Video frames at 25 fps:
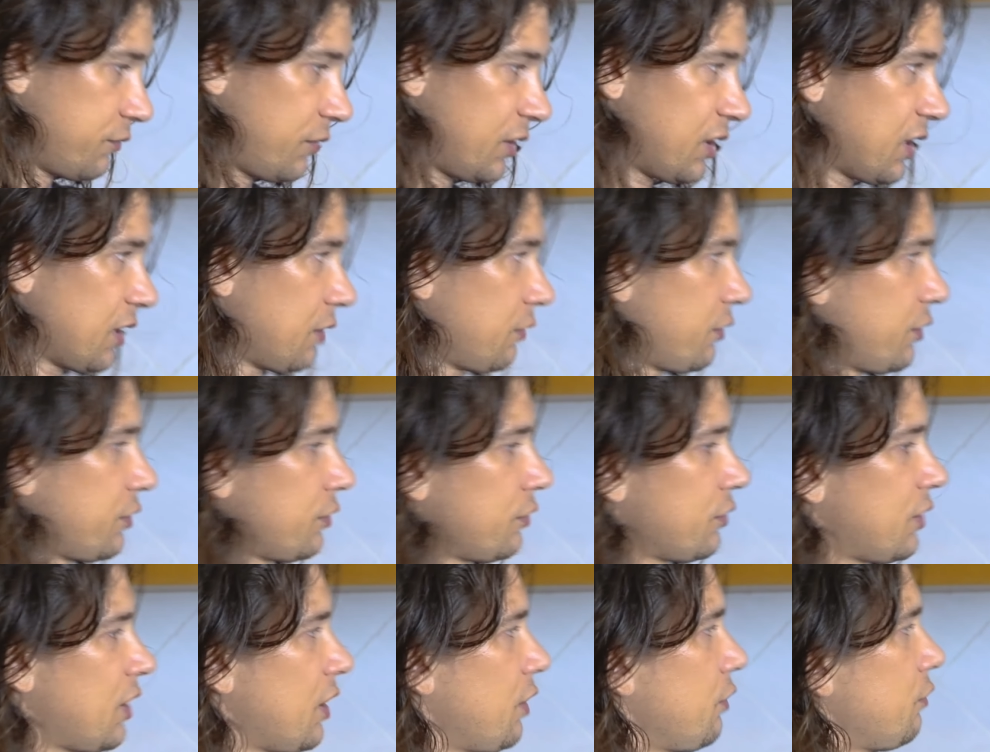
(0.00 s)
whatever
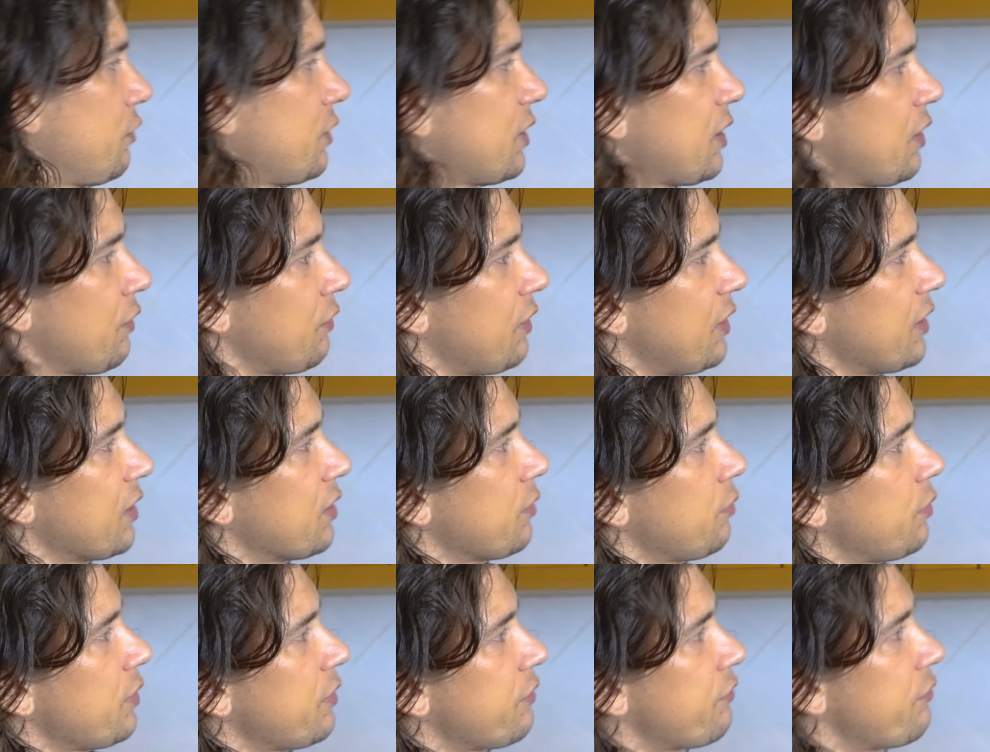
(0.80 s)
you have, we have like
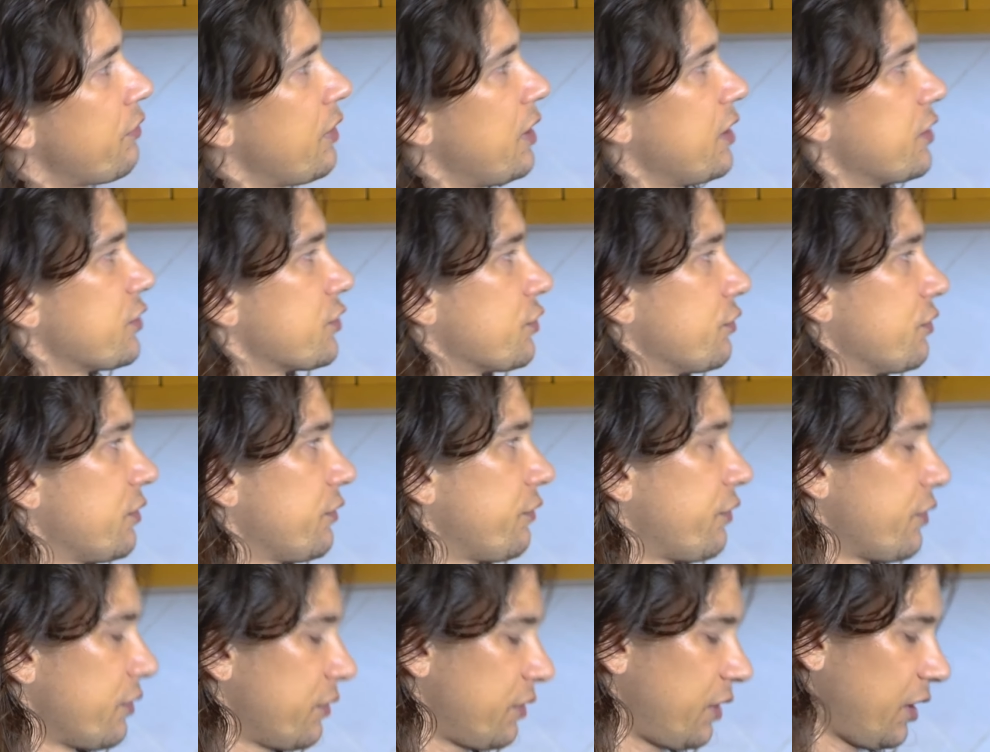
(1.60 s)
a big range of
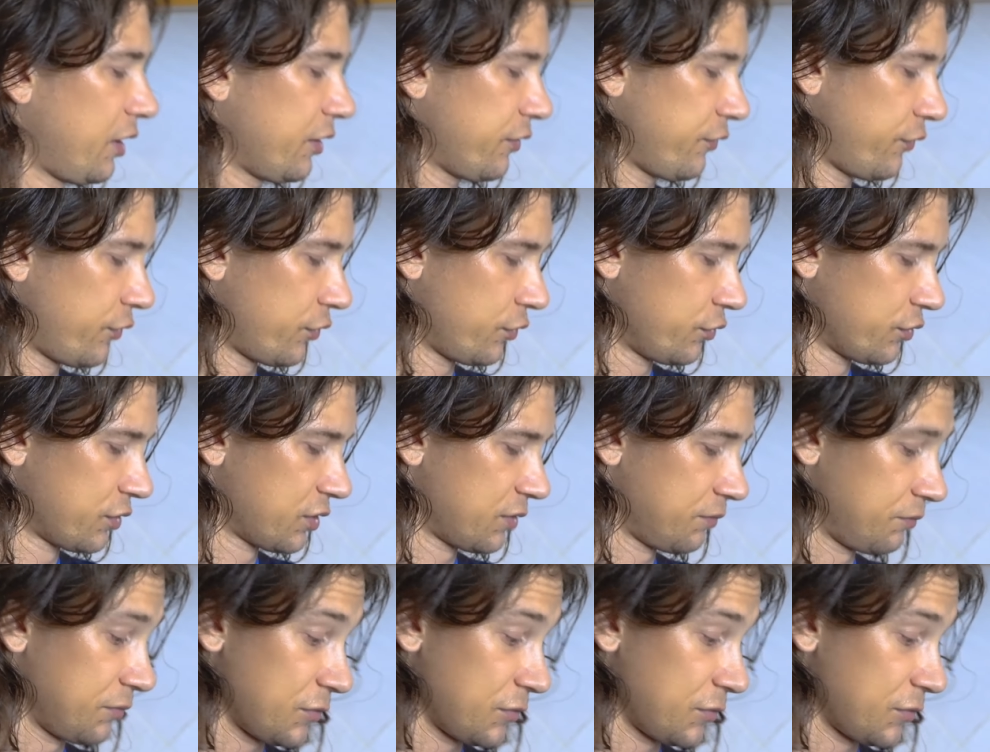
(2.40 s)
different dried fruits.